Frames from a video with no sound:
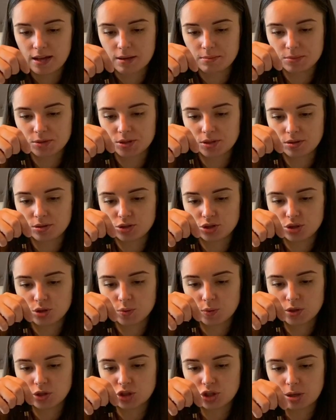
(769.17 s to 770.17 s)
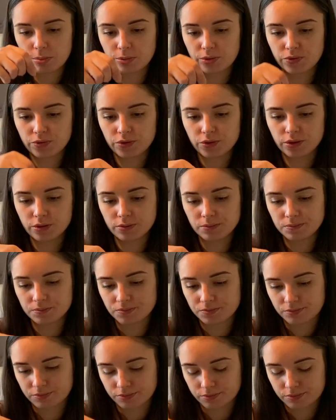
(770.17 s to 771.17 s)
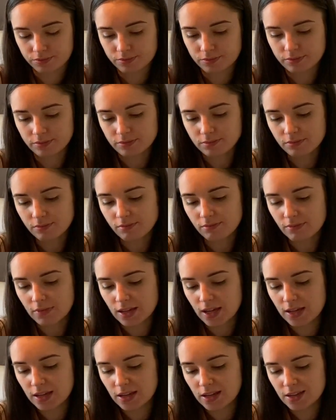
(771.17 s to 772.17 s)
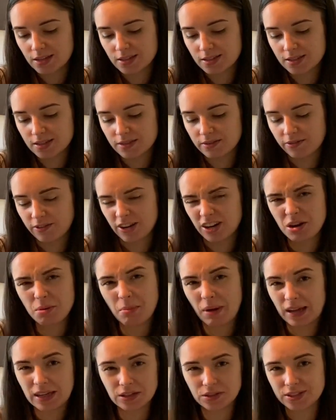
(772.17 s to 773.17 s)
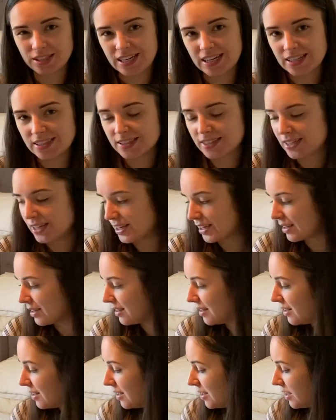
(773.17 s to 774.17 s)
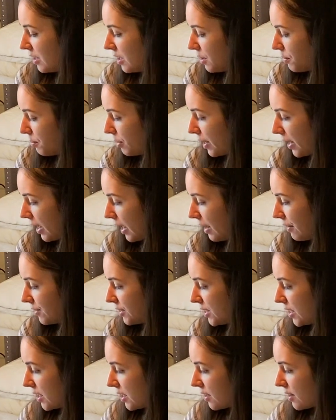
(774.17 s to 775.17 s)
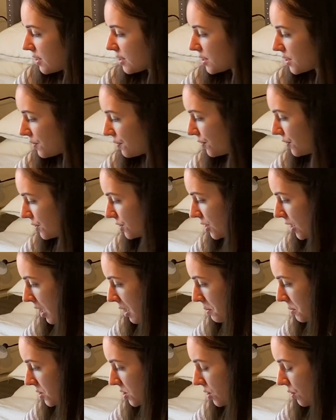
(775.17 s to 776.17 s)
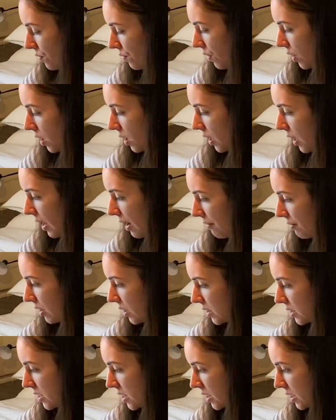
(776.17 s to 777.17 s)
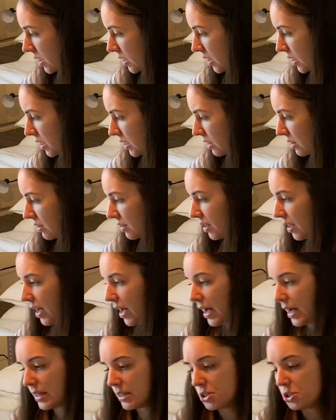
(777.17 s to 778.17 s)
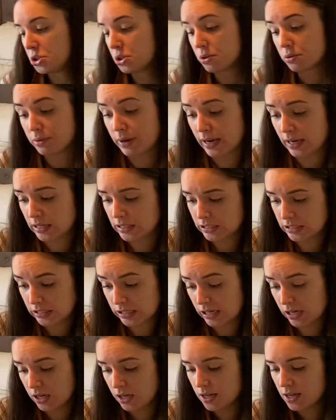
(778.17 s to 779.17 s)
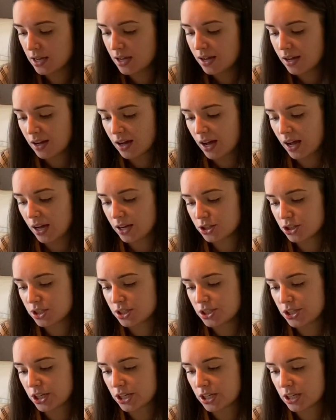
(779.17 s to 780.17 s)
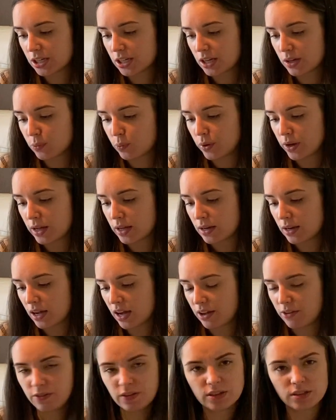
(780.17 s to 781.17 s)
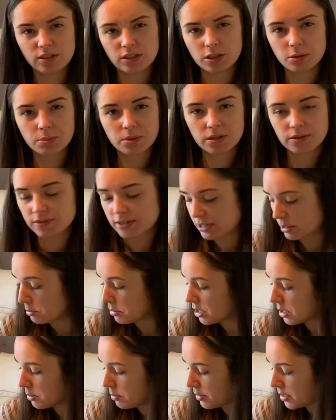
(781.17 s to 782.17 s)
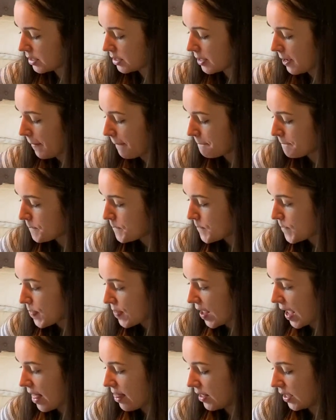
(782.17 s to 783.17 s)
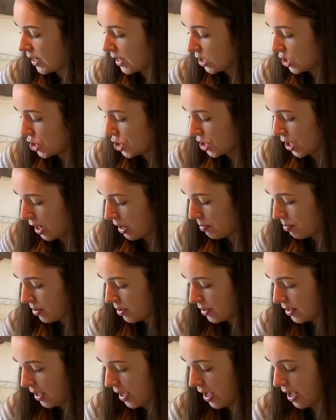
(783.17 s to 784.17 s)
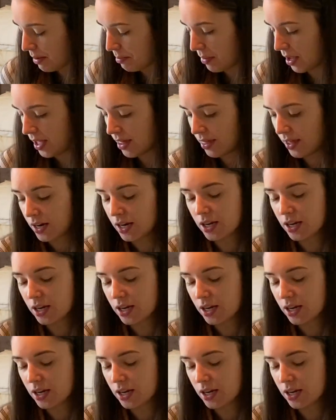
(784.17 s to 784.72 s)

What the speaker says: So just 1 dropper full. It is very mild tasting, but I have taken this a few times so far. I have not taken it as directed. I just take it when I feel a little bit of symptoms, and then I stop. And then